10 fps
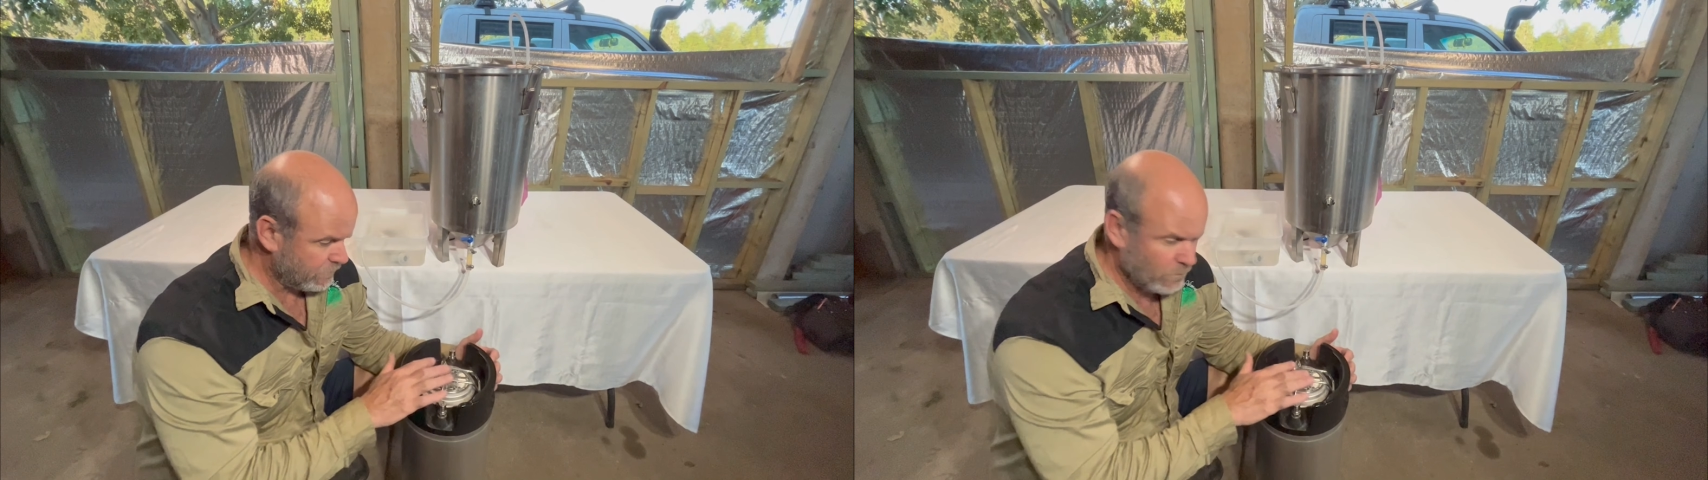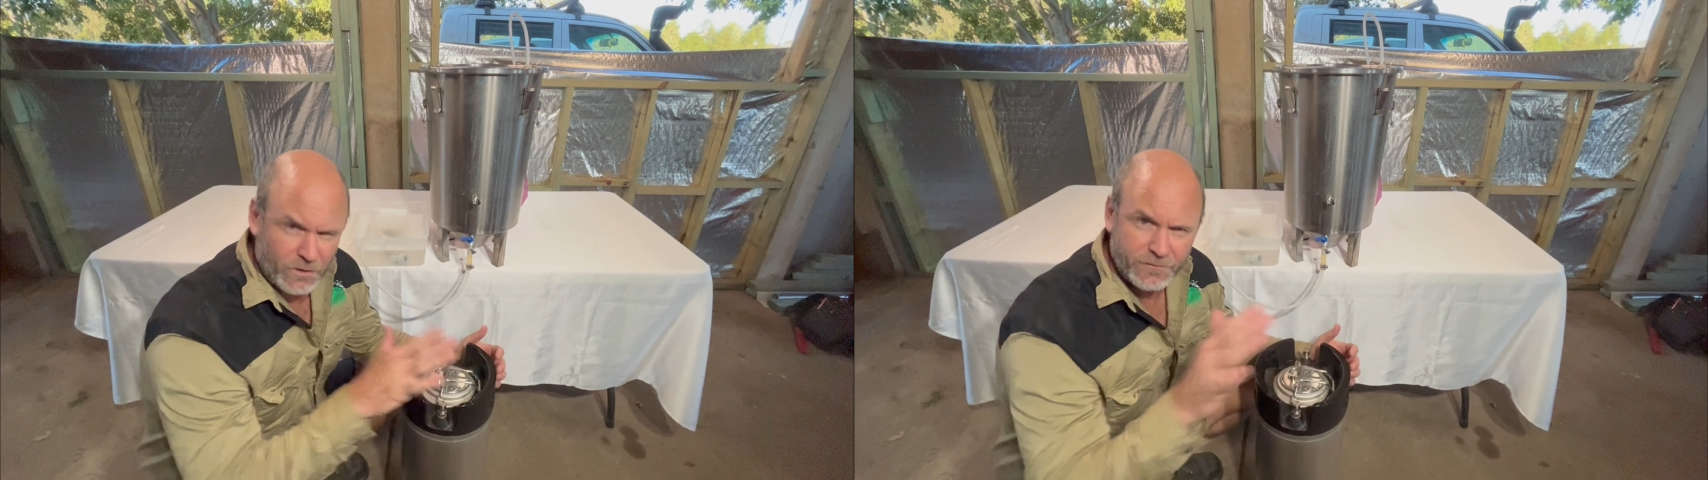
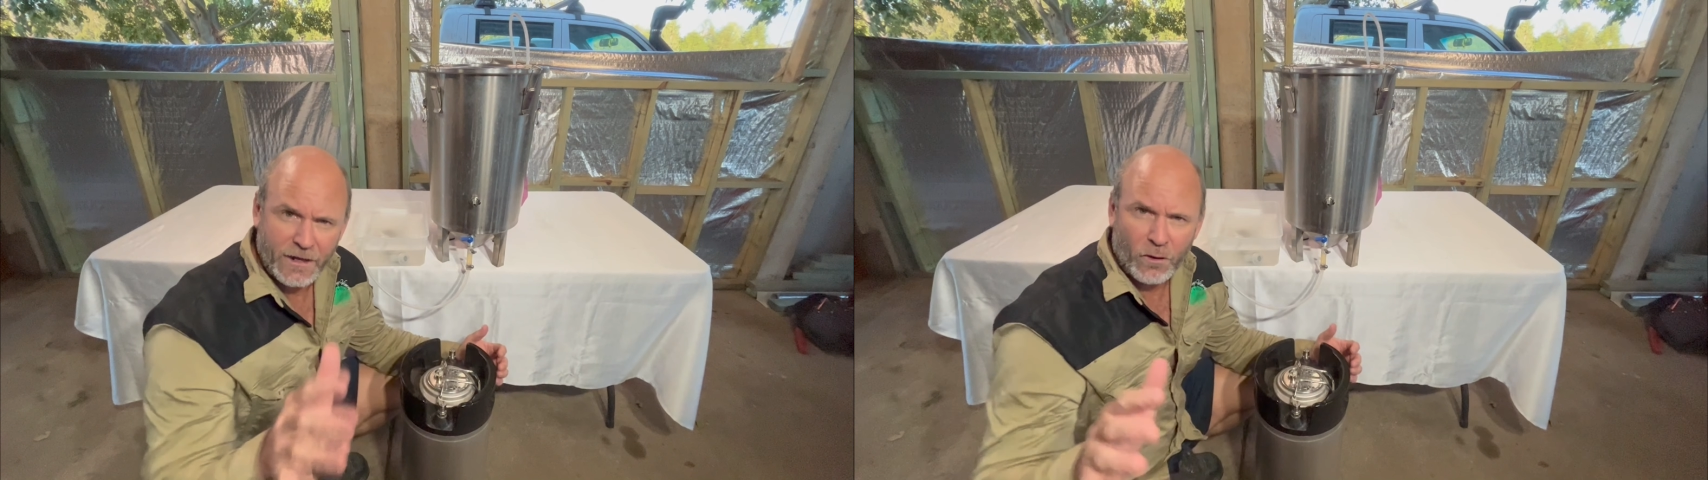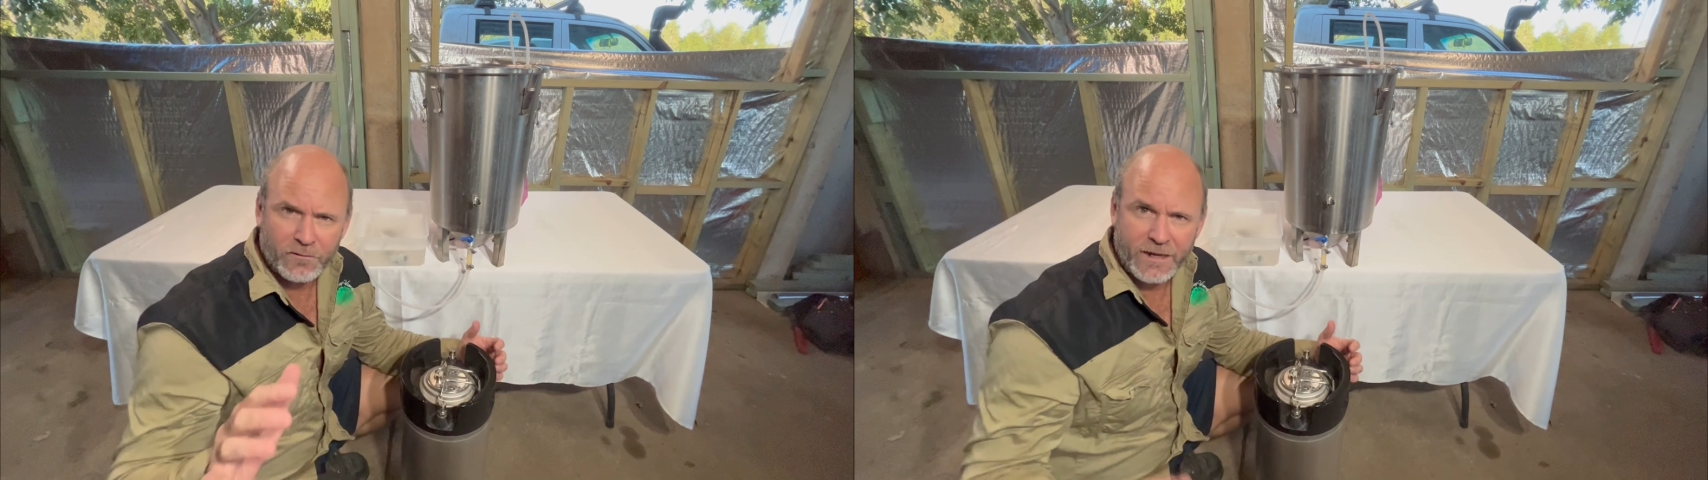What I've
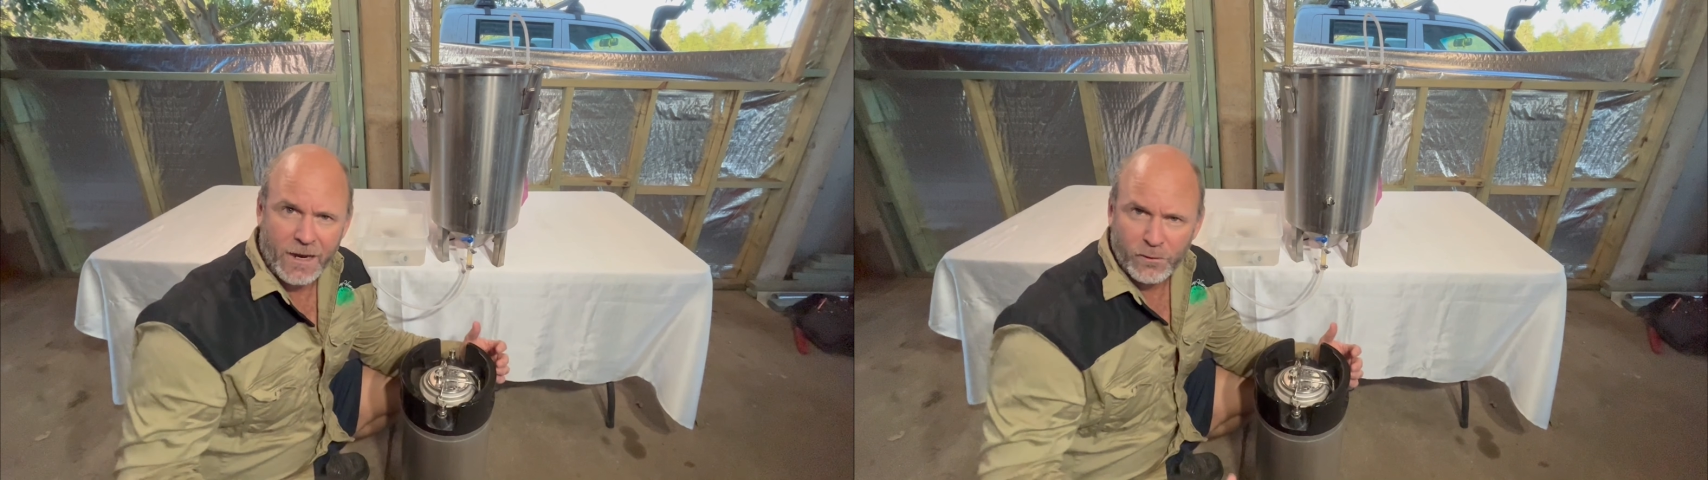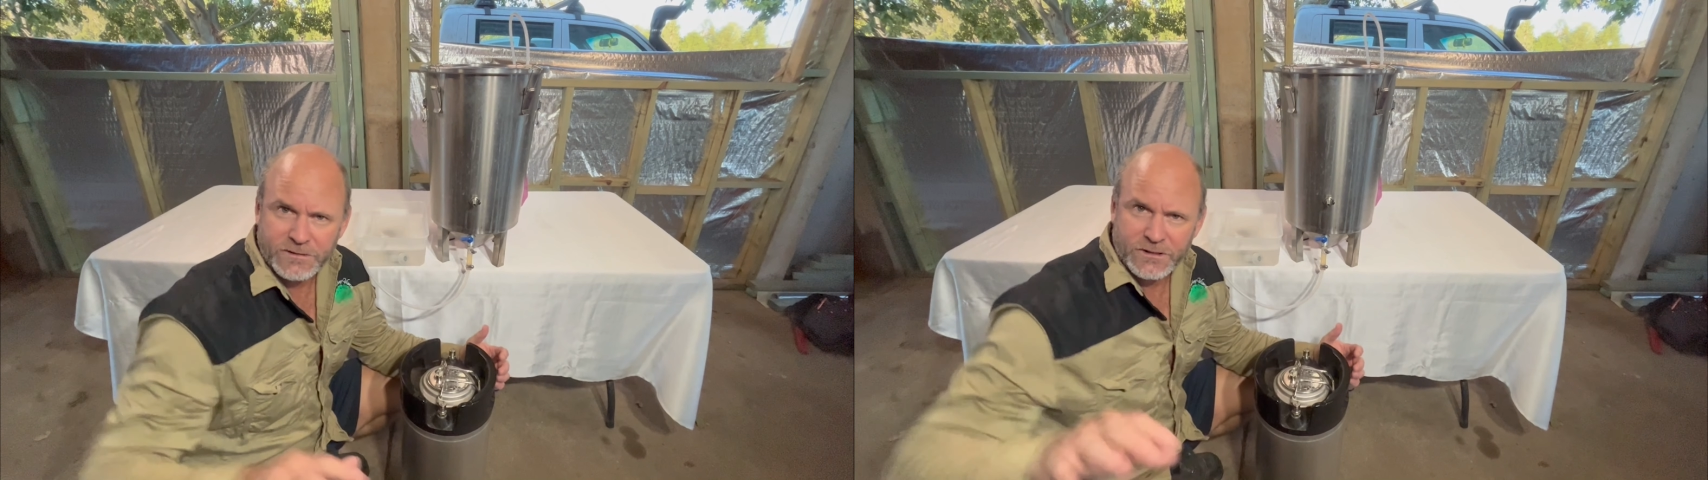done off
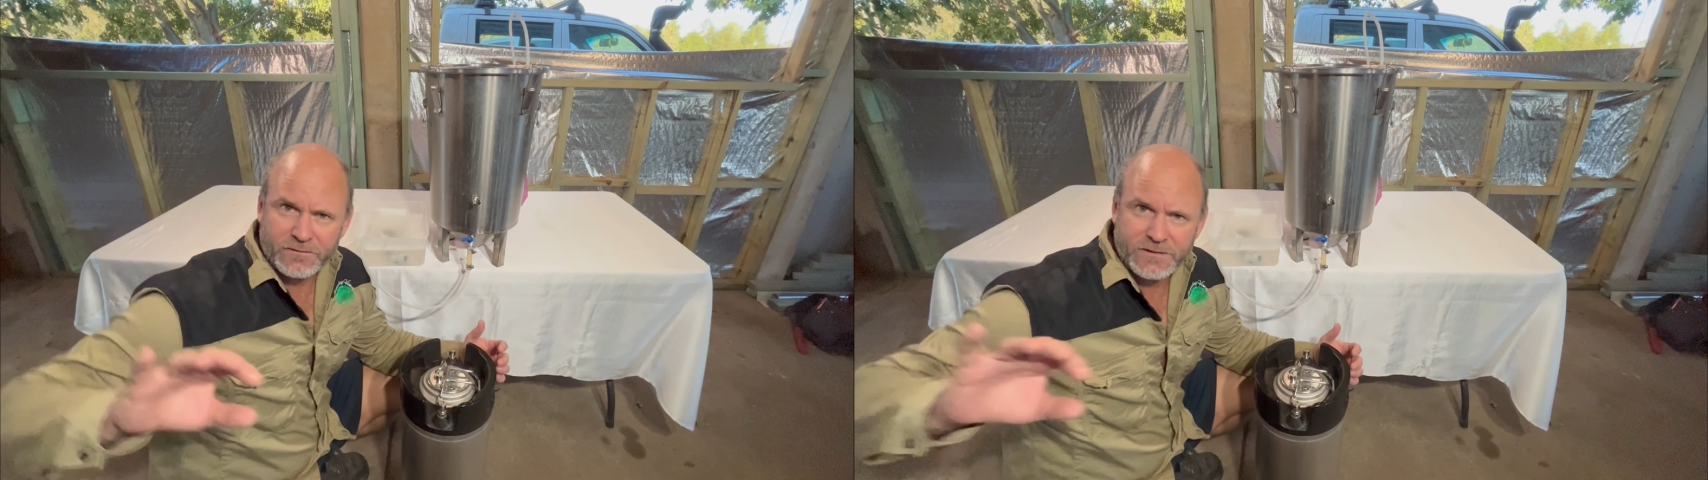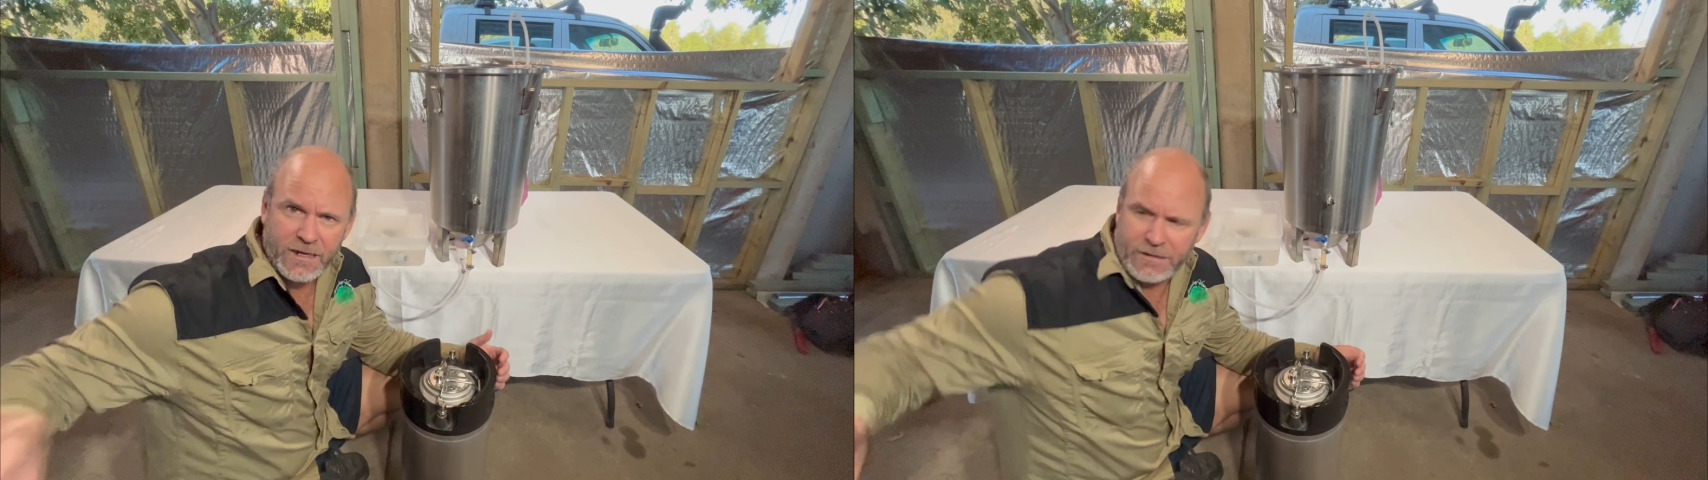camera is
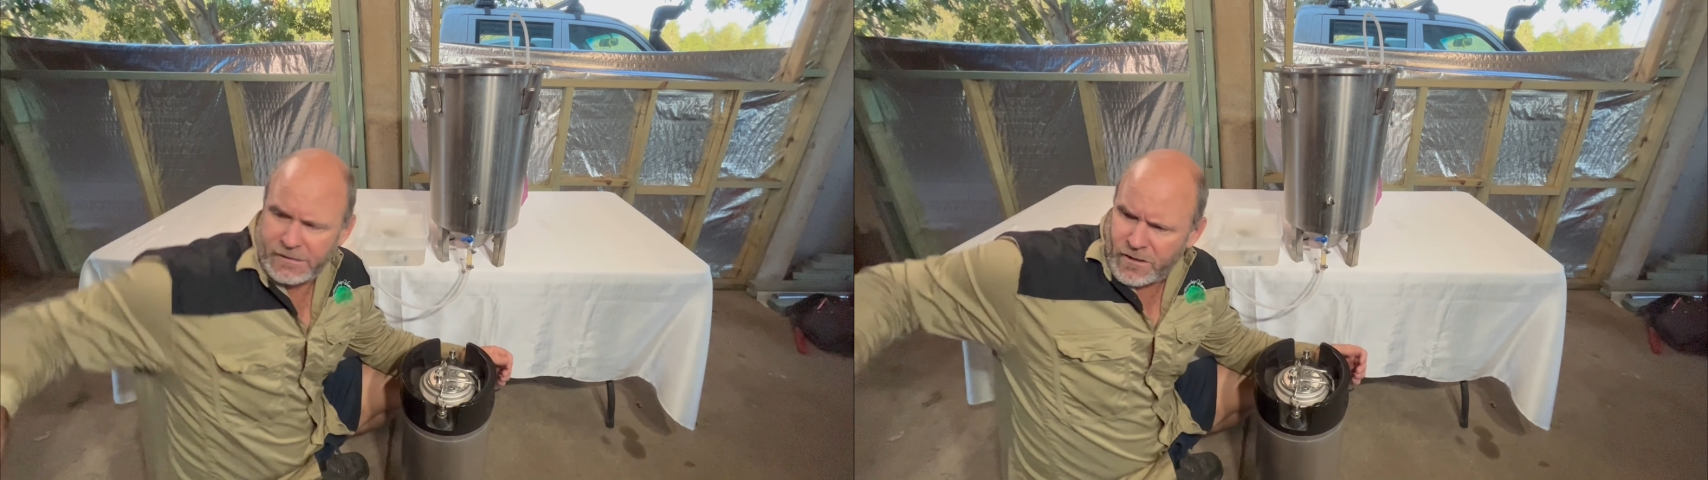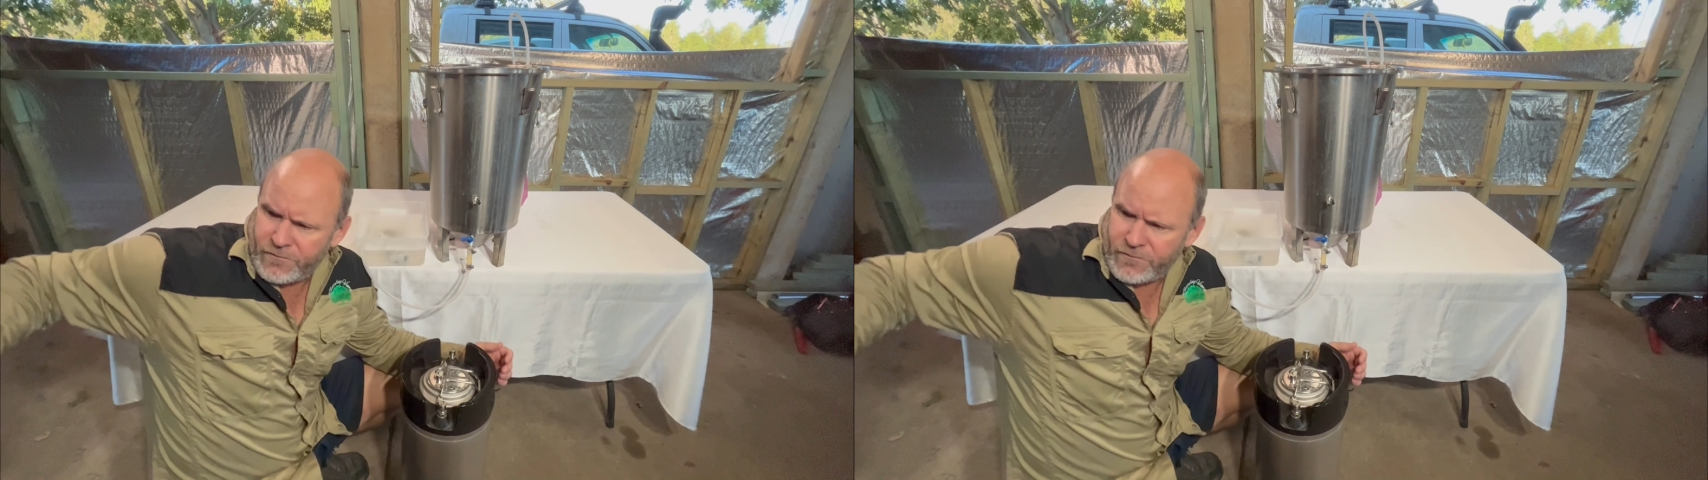I've taken it over